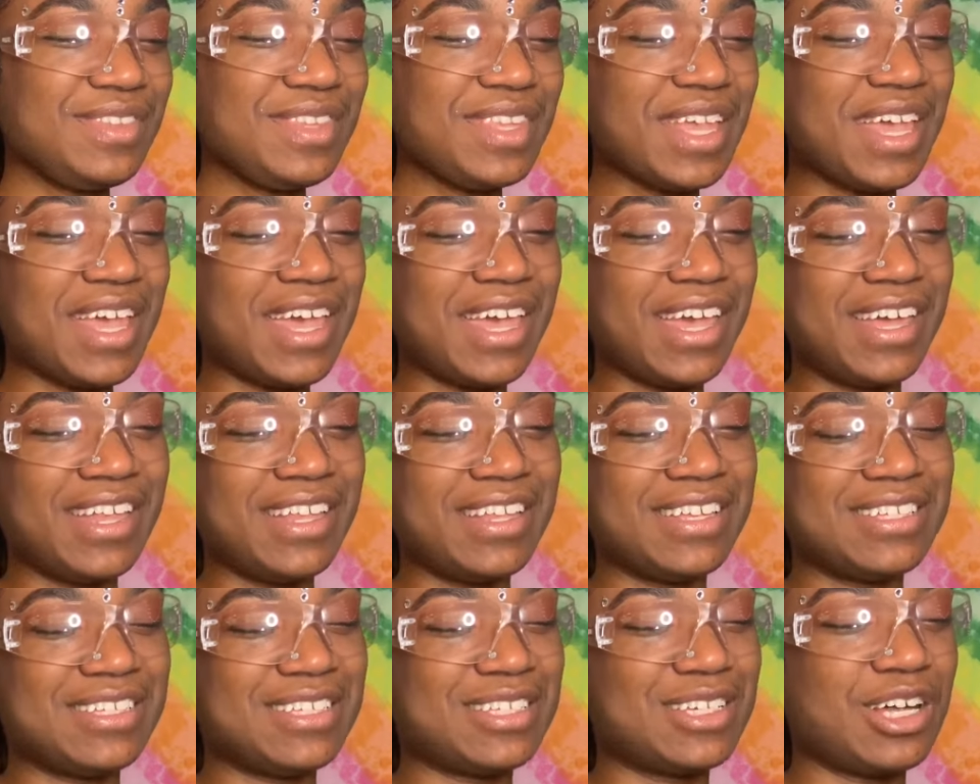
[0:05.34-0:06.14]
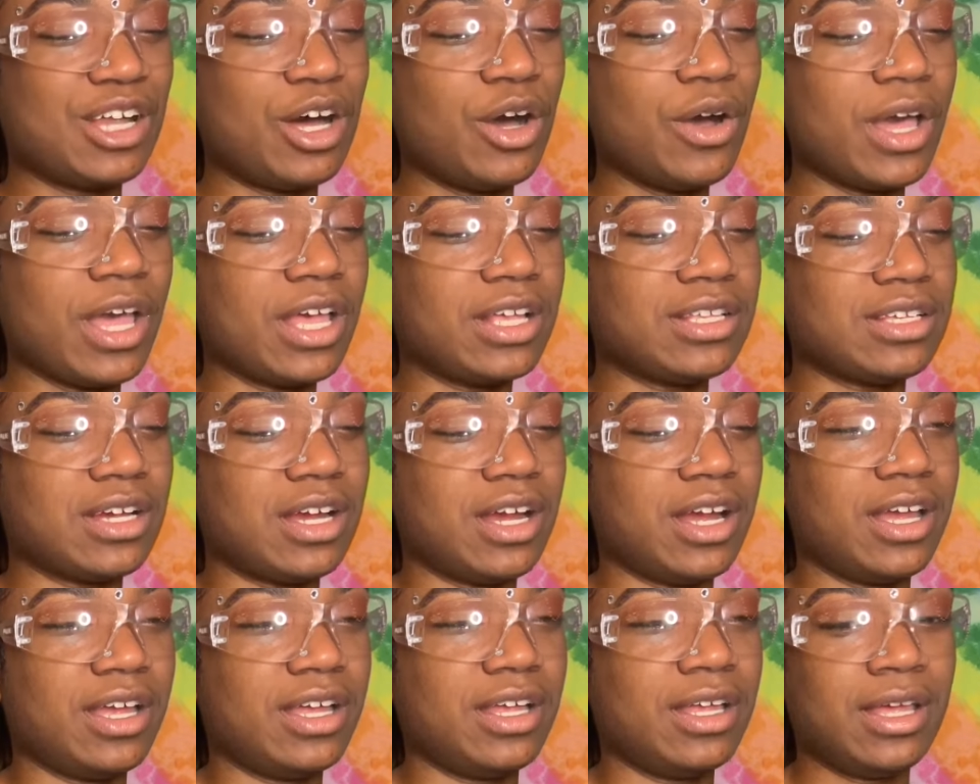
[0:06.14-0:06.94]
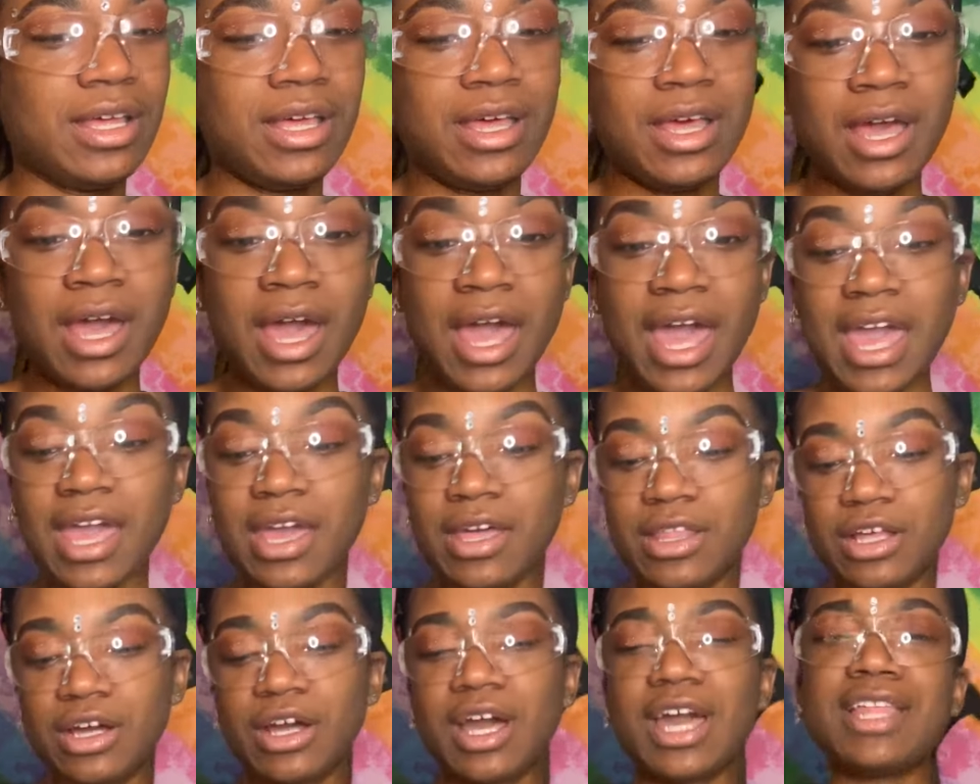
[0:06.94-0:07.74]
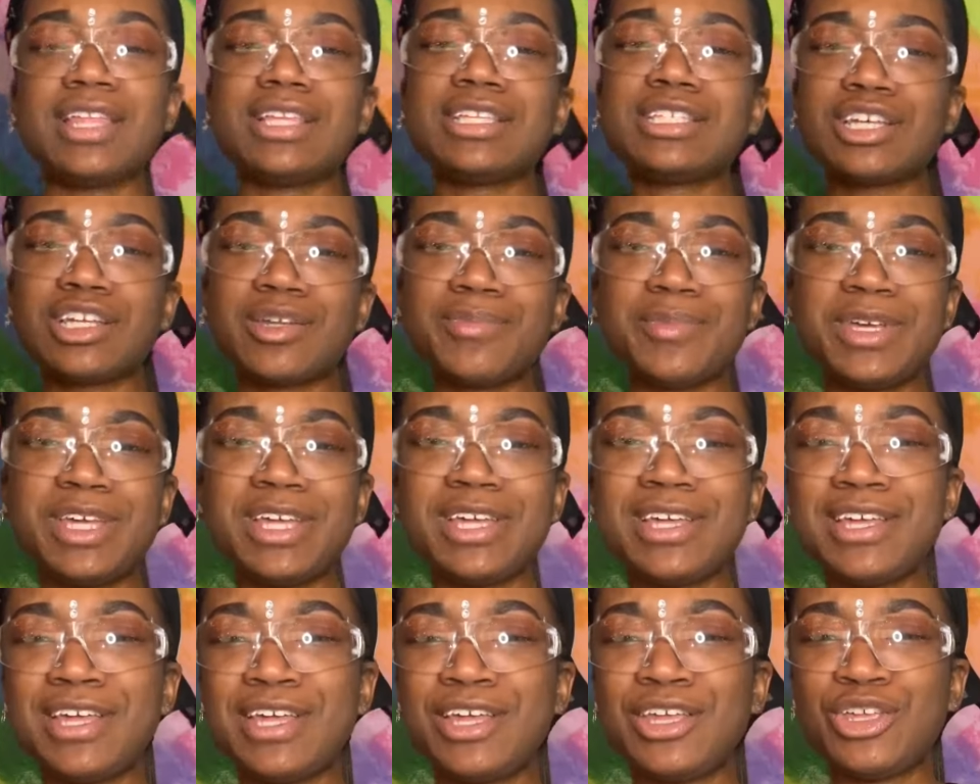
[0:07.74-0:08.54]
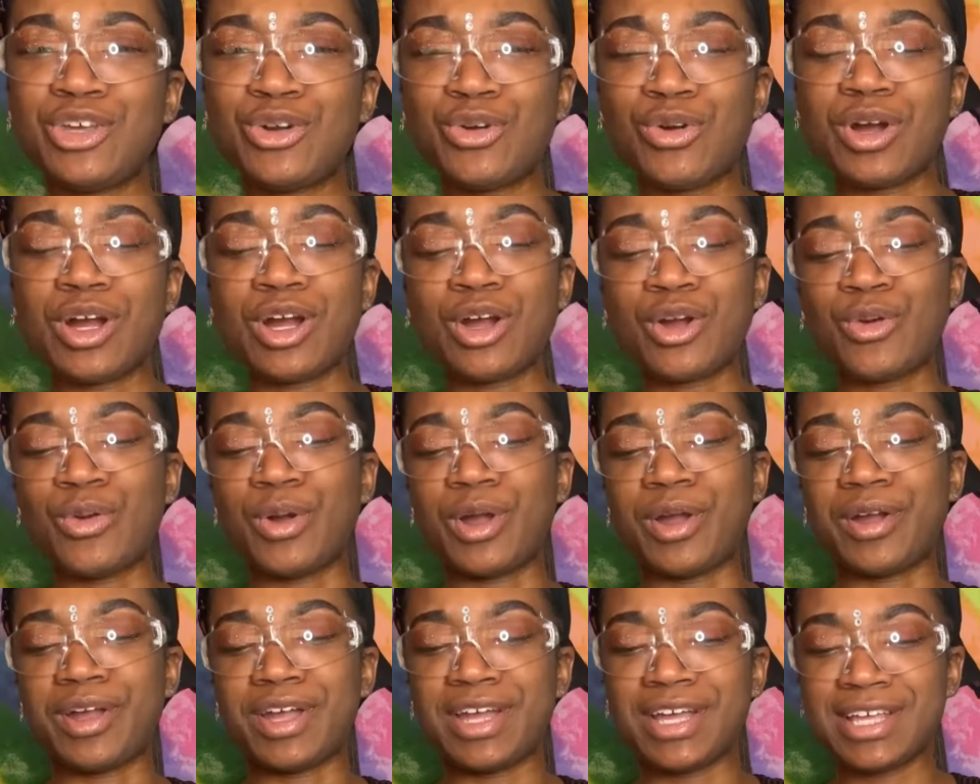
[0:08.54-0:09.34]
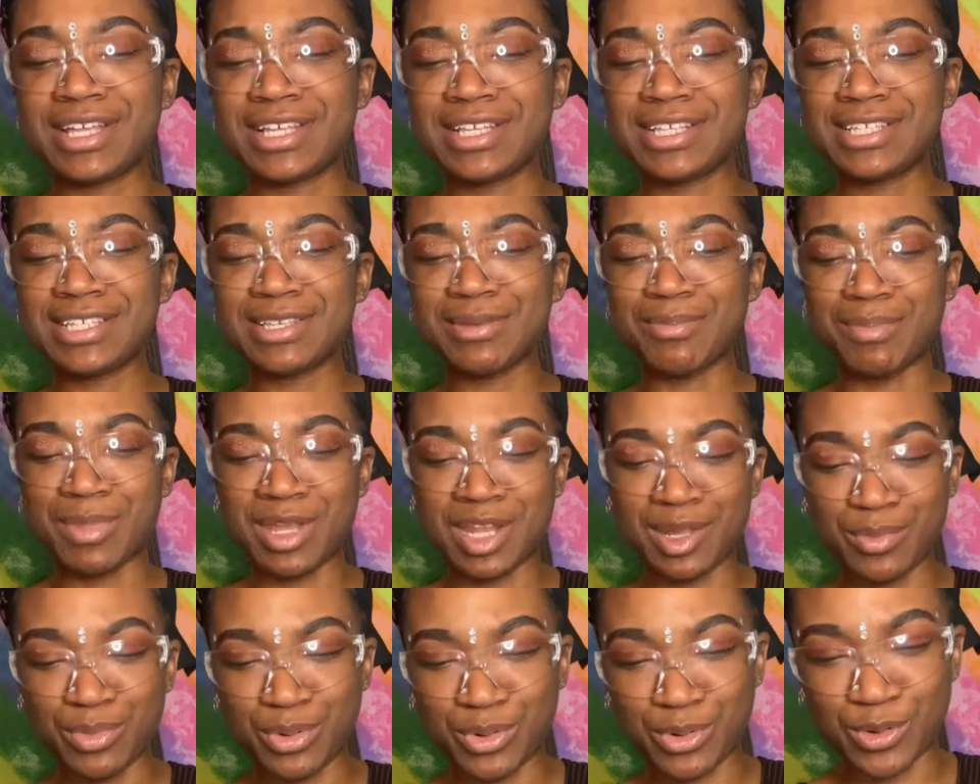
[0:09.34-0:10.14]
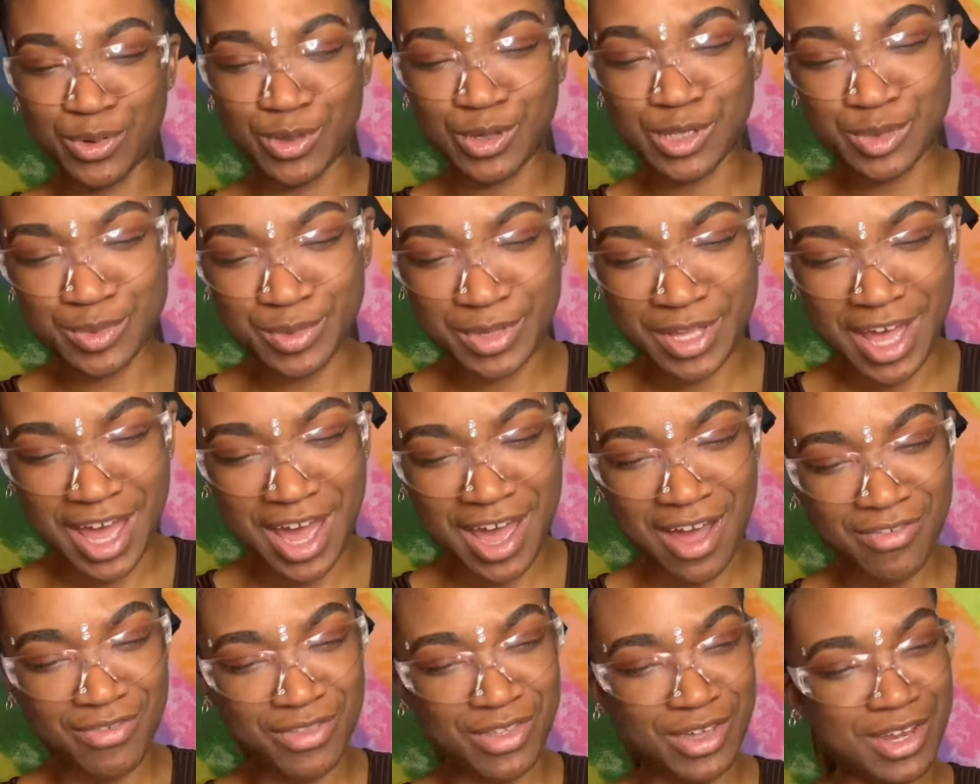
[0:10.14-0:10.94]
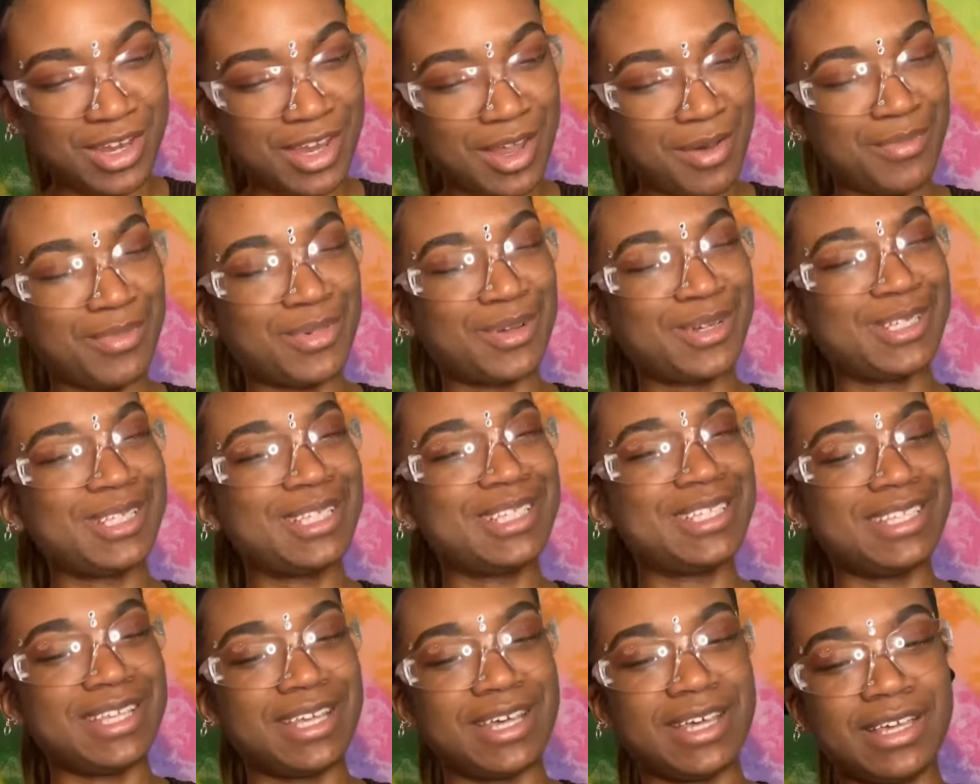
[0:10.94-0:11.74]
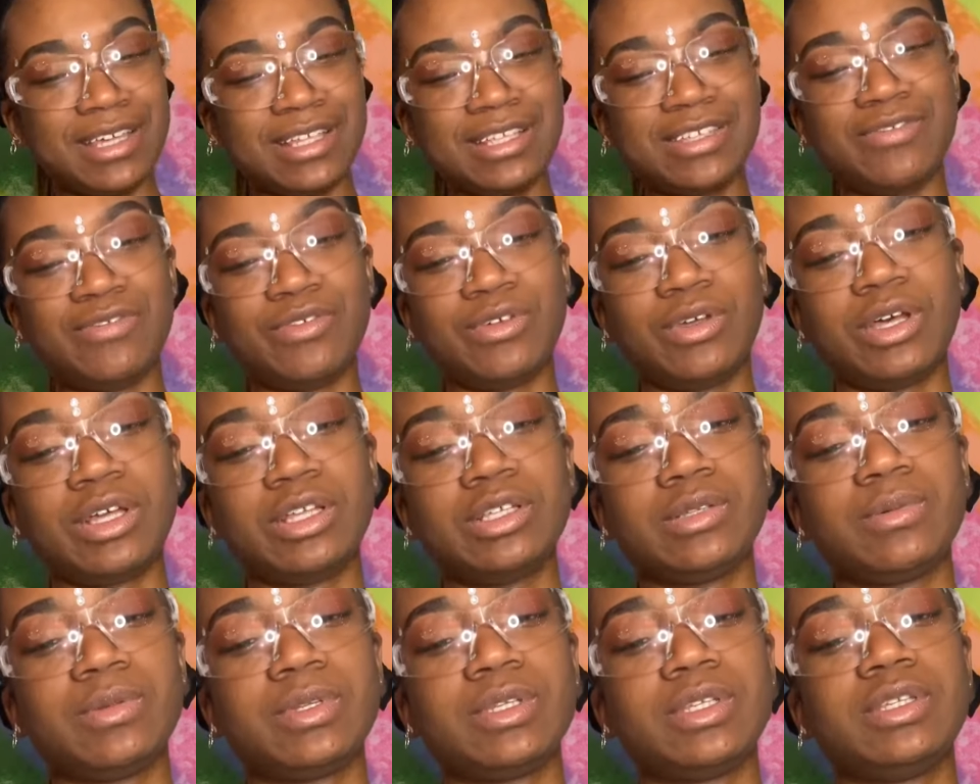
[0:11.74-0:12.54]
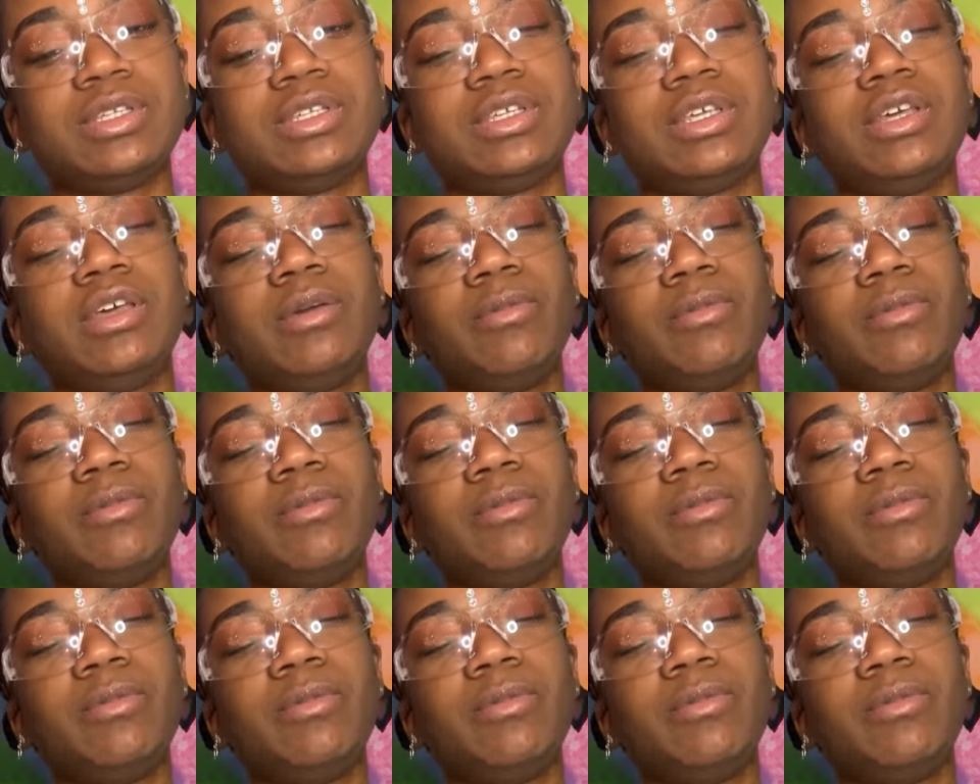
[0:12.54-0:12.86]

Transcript: Hey, this is, okay, sorry. All right, okay, this is gonna be your Aquarius minute pools. We have the number six, if you guys wanna see.